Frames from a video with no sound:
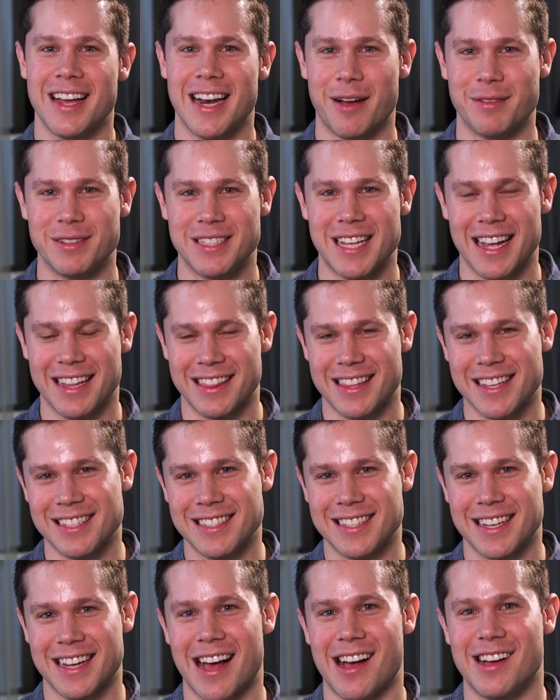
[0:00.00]
And I would take
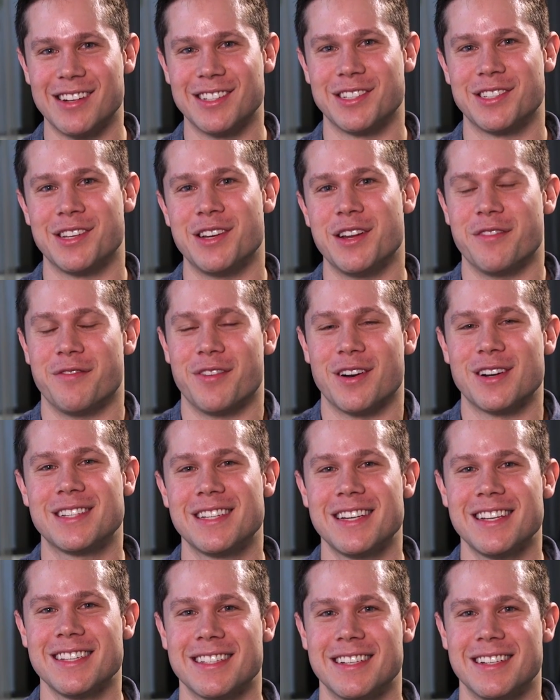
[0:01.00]
this to colleges and
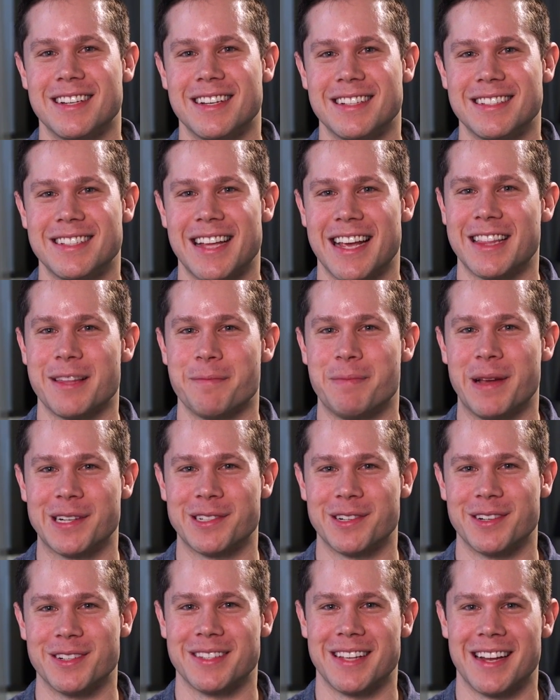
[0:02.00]
universities and take the
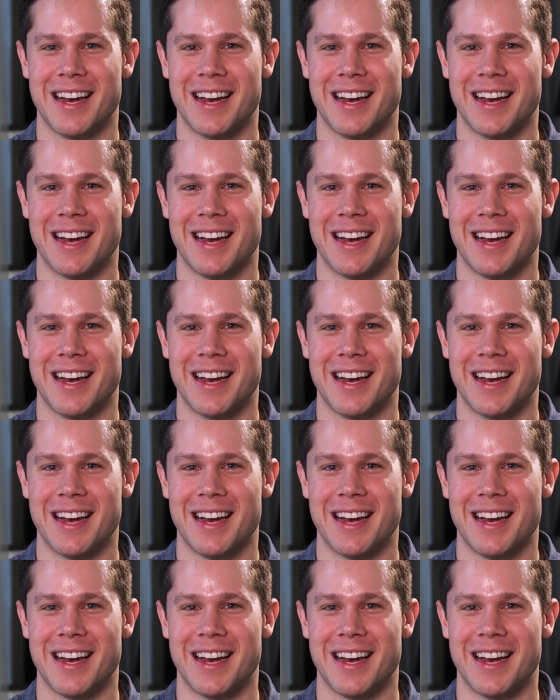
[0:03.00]
pictures.